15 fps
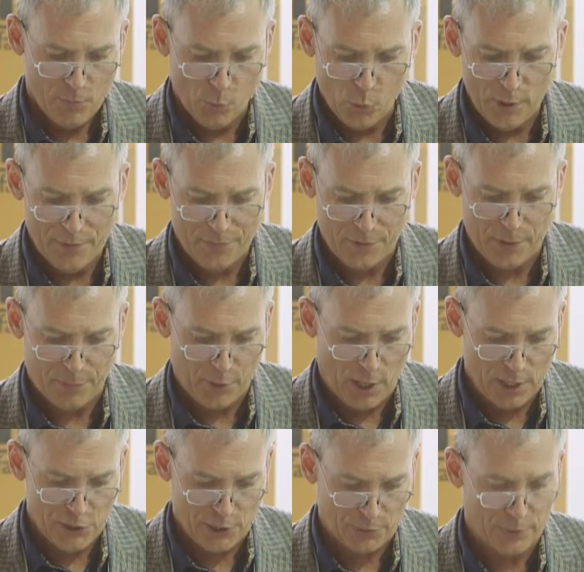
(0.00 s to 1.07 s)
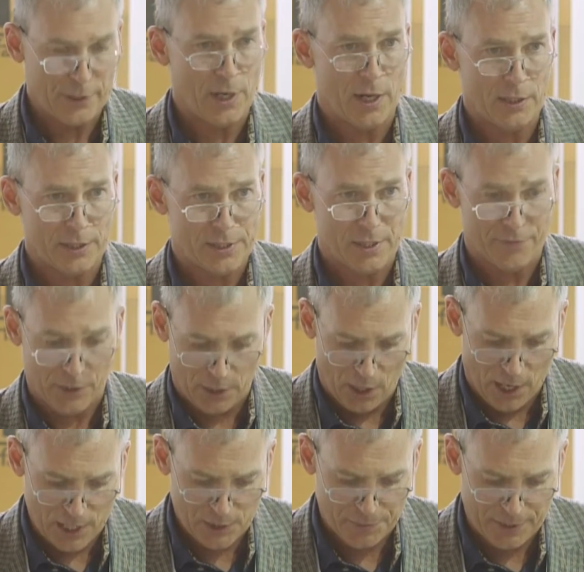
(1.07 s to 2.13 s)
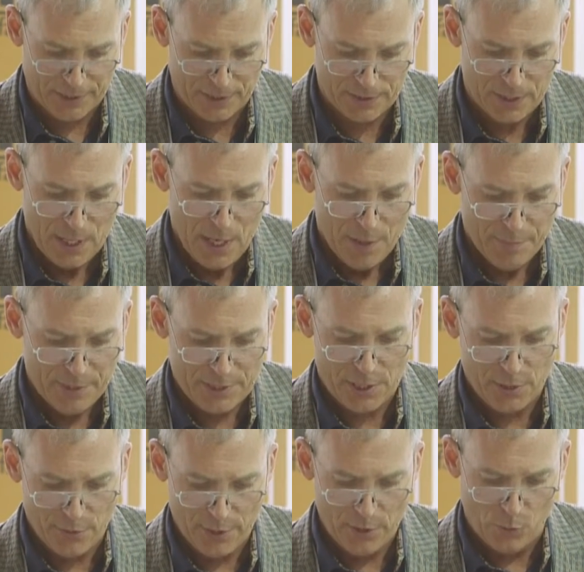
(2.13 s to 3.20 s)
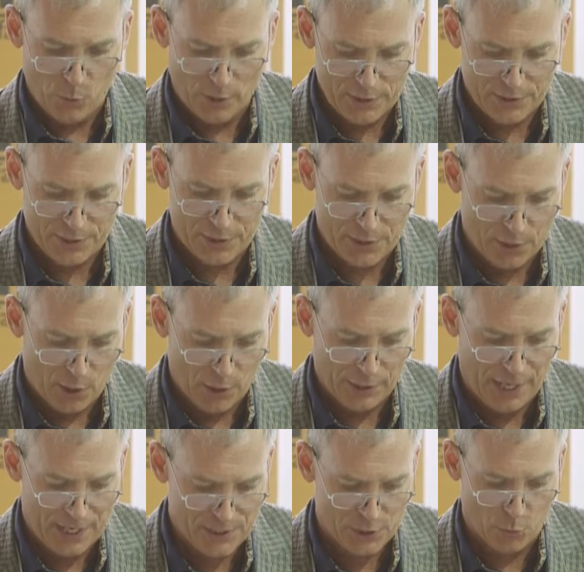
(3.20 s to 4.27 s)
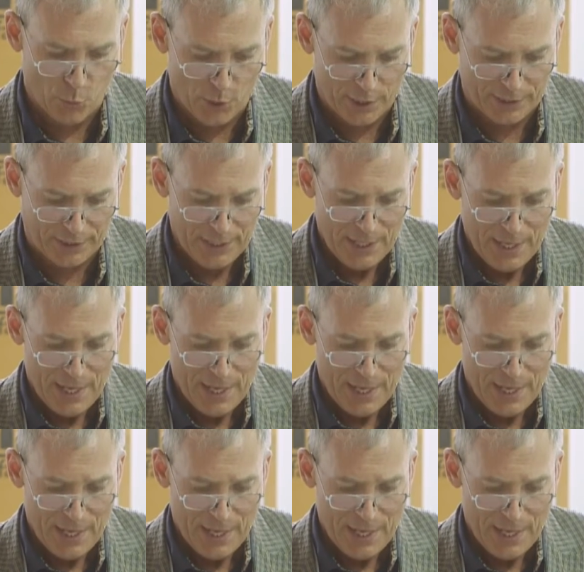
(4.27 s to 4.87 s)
wood for the project regardless of the cost, because material once installed has to work,